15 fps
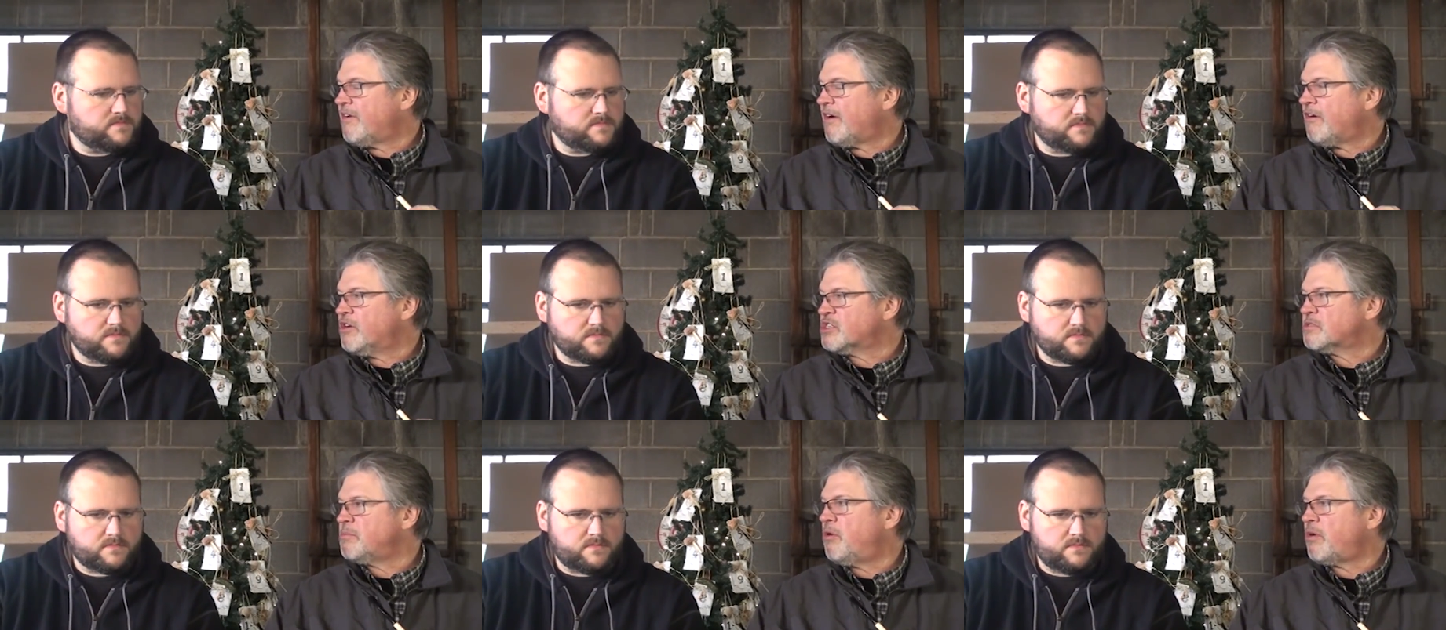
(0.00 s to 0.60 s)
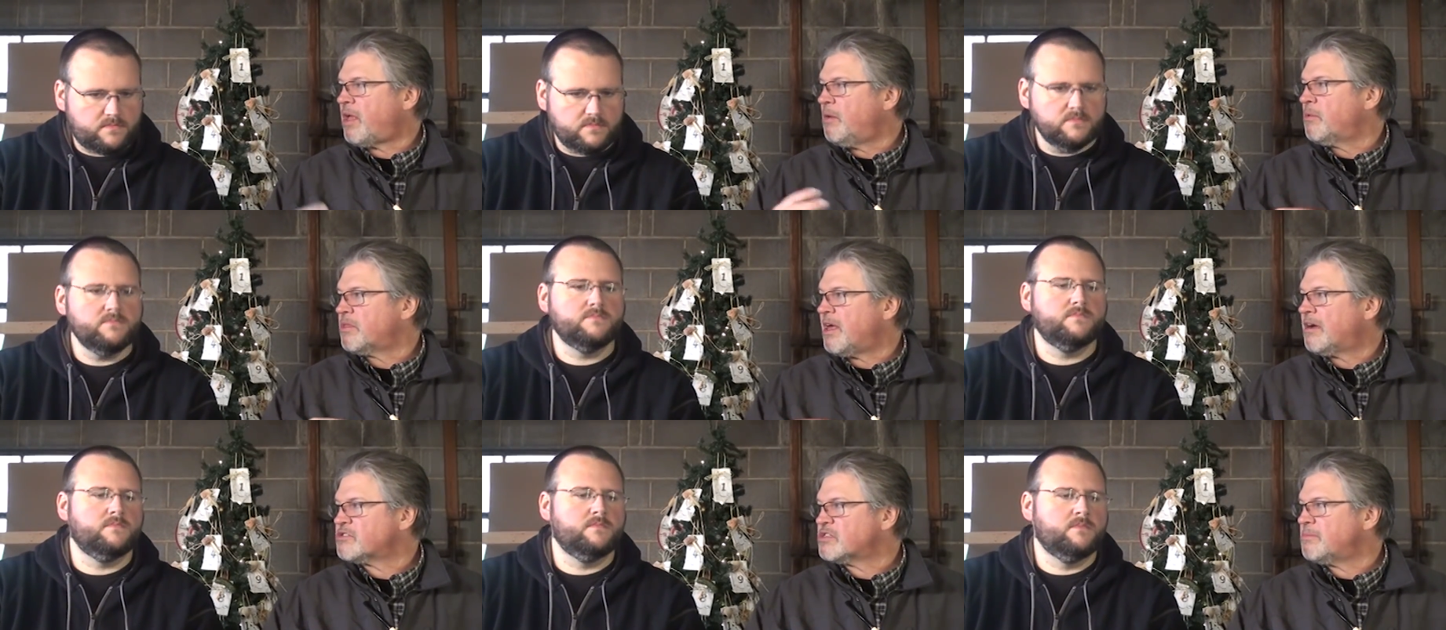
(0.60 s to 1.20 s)
Speaker 1: very smoky
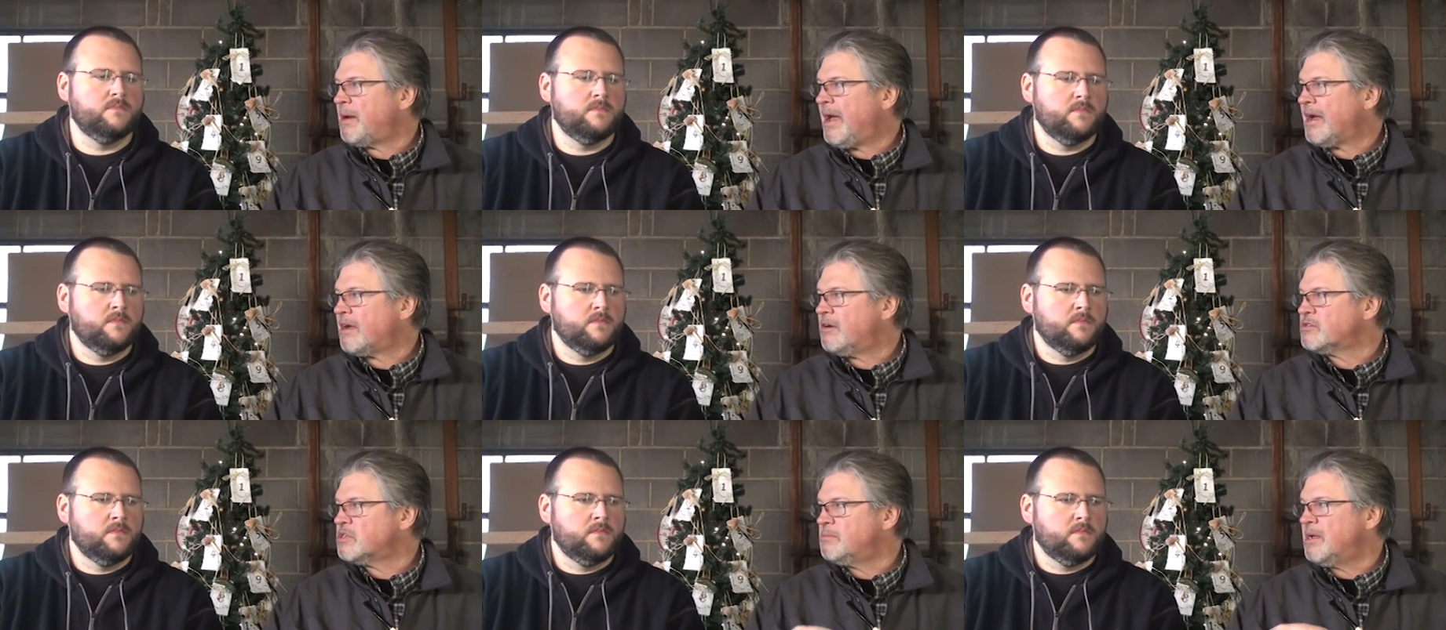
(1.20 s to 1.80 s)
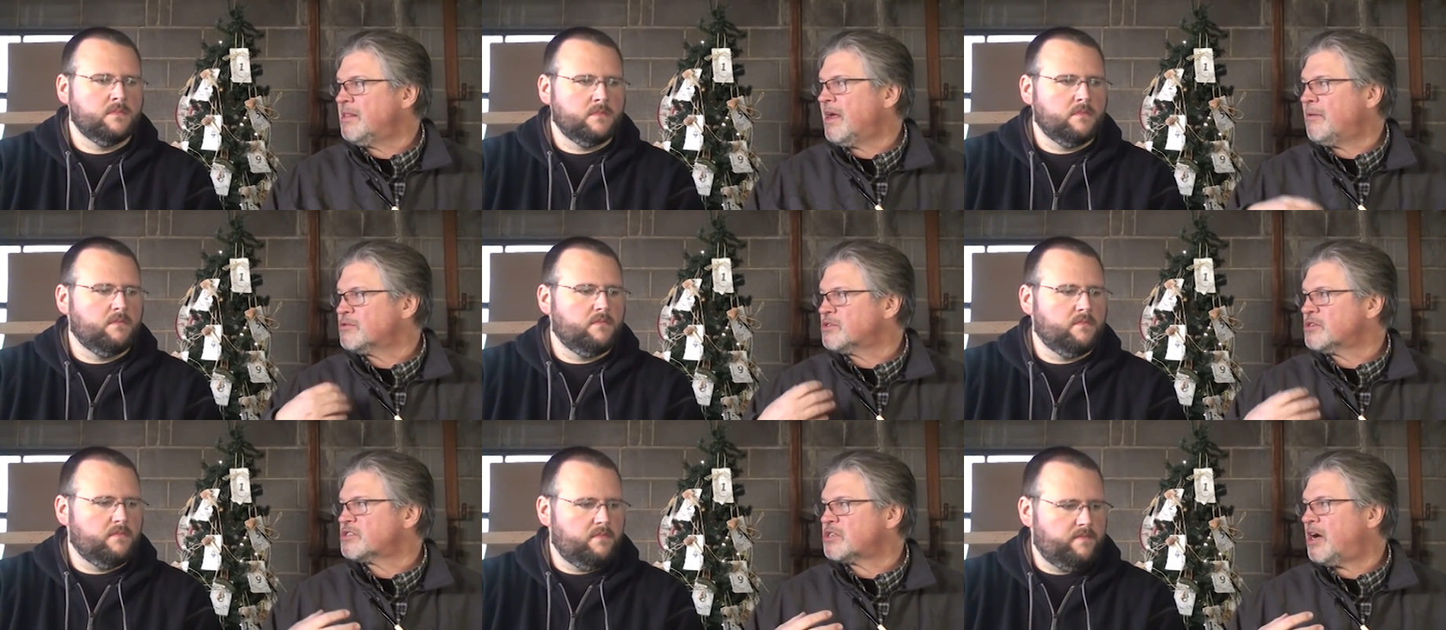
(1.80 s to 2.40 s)
without tobacco, to me that
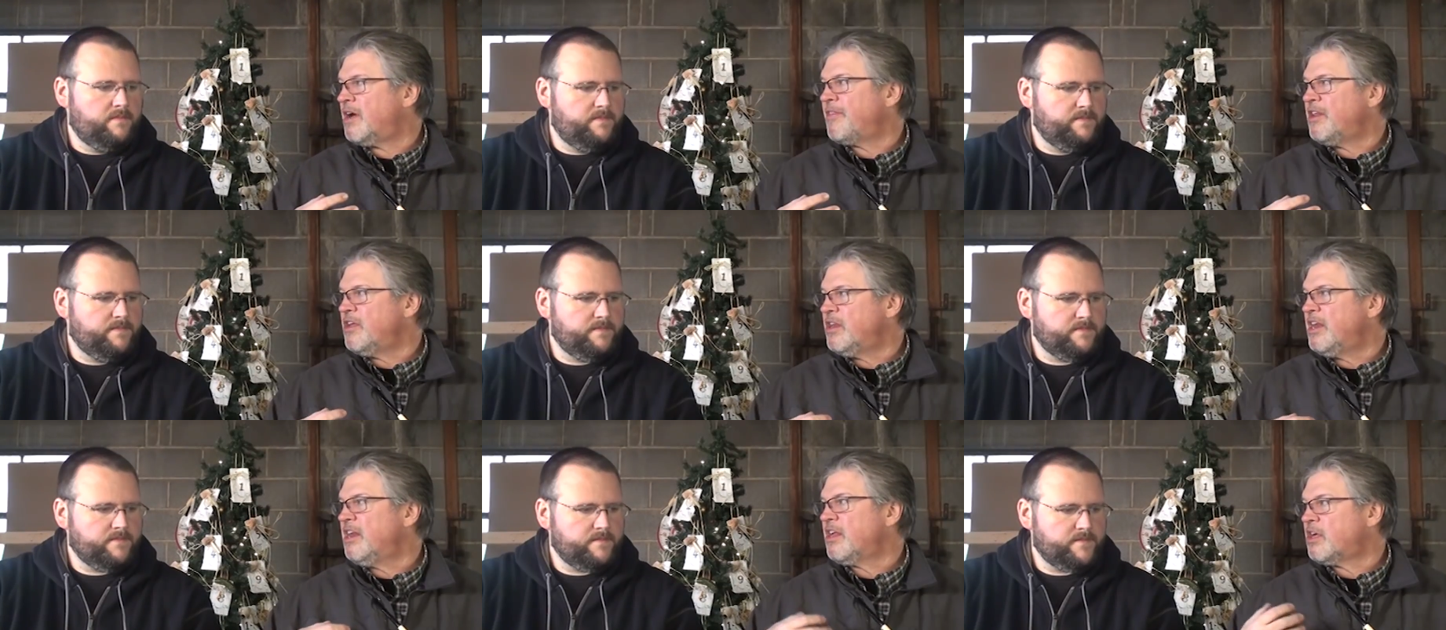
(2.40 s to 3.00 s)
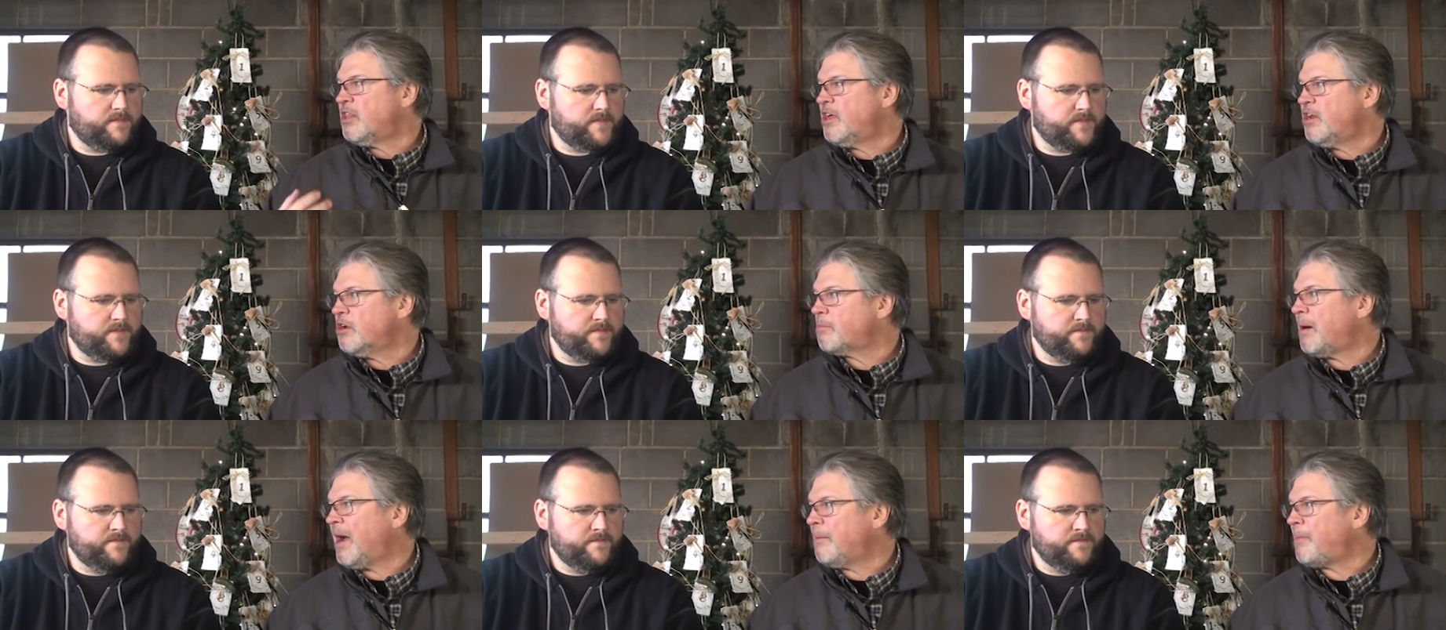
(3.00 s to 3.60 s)
was a sign that you need to clean
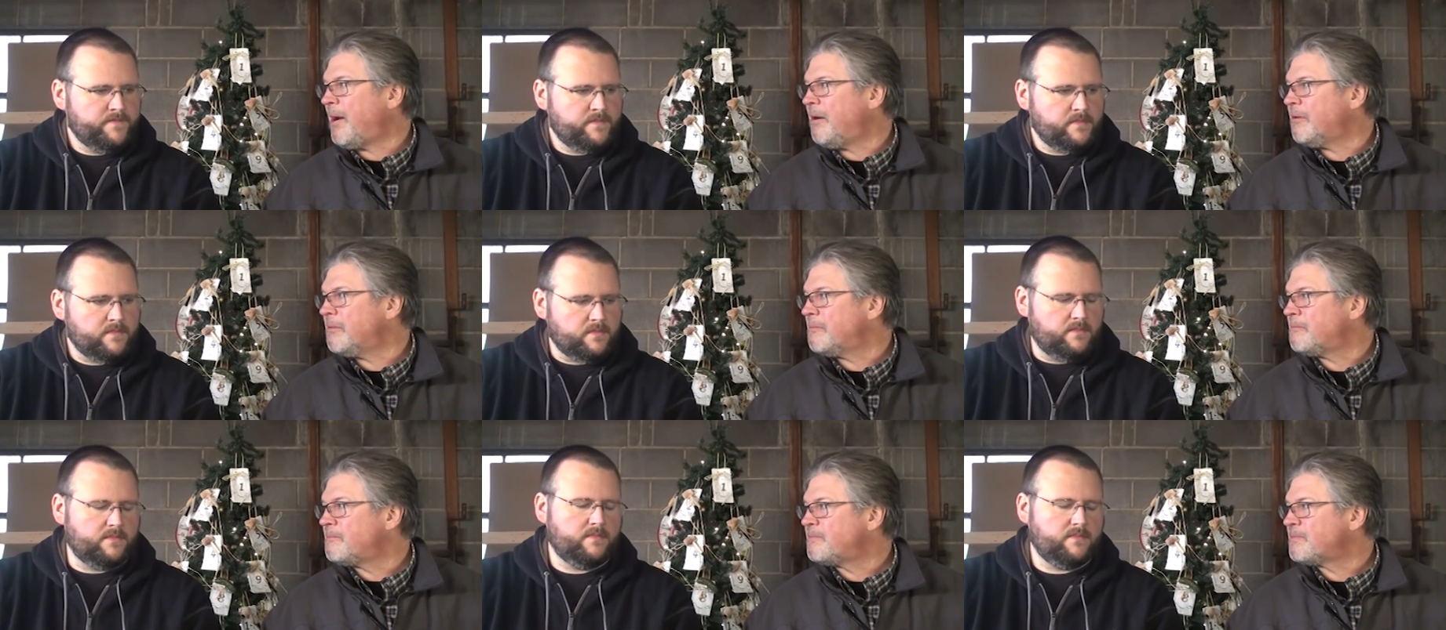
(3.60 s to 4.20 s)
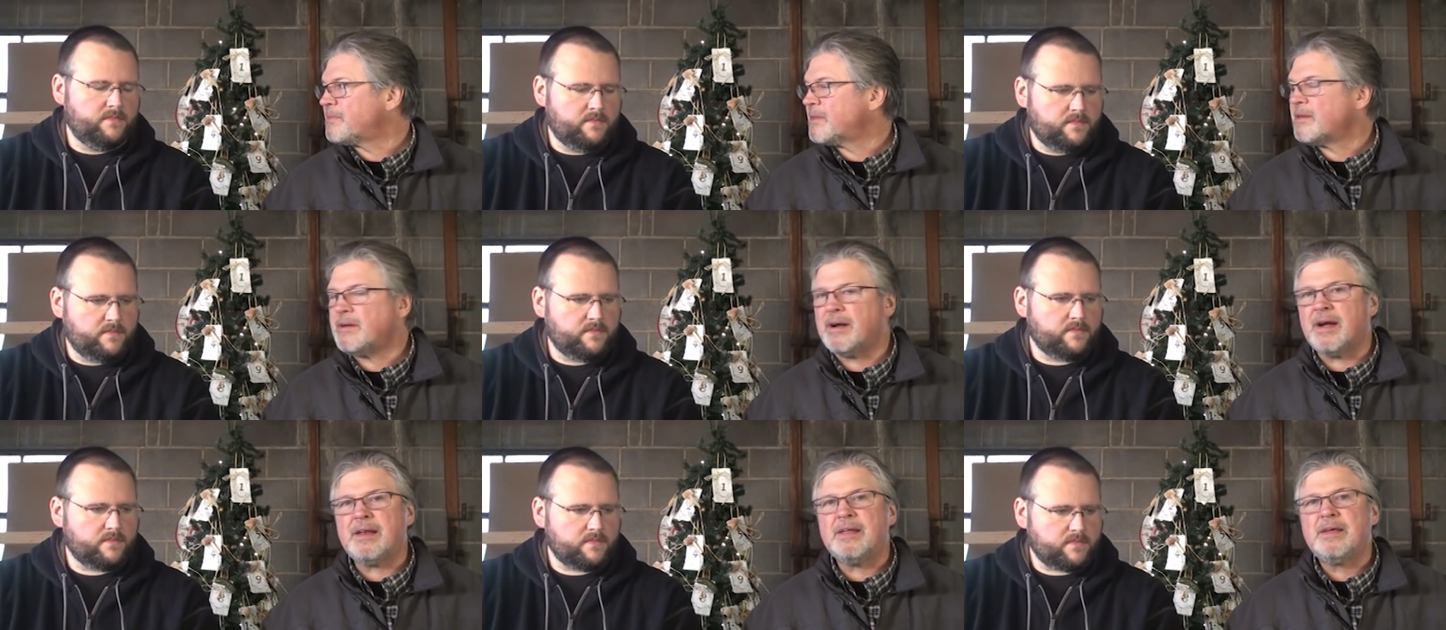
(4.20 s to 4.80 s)
your pipe out, hmm.
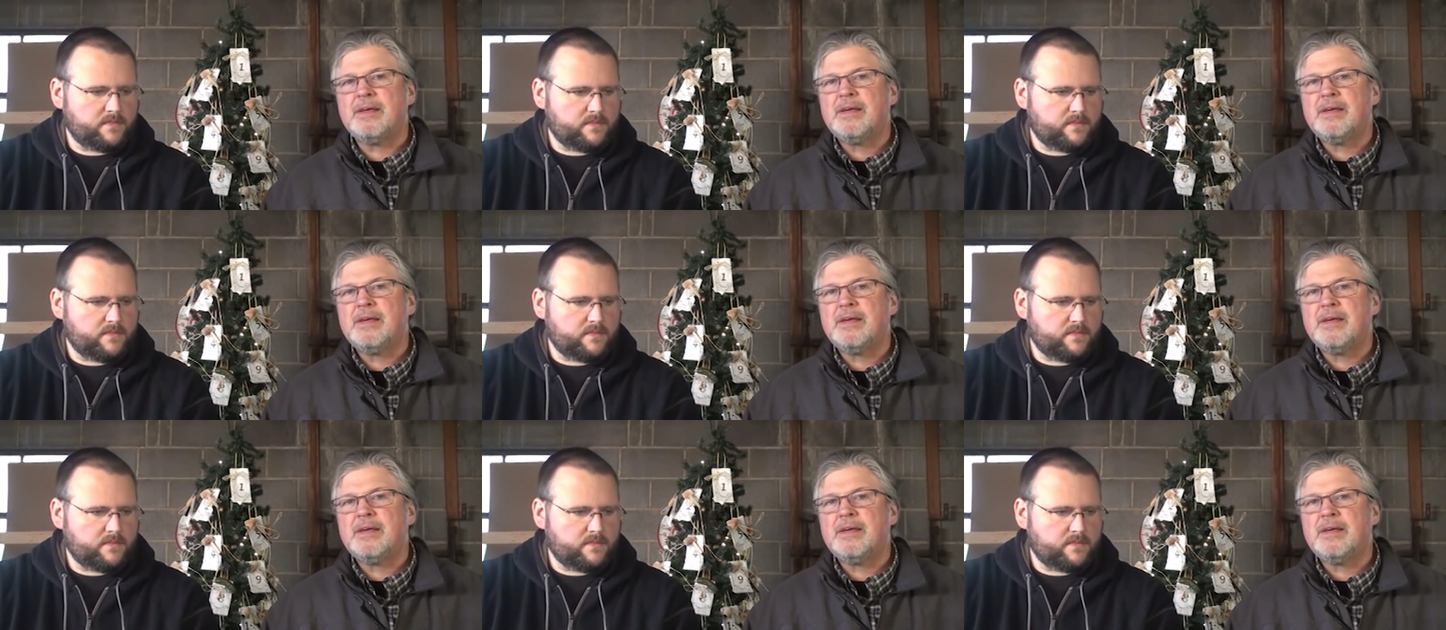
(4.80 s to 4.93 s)
right?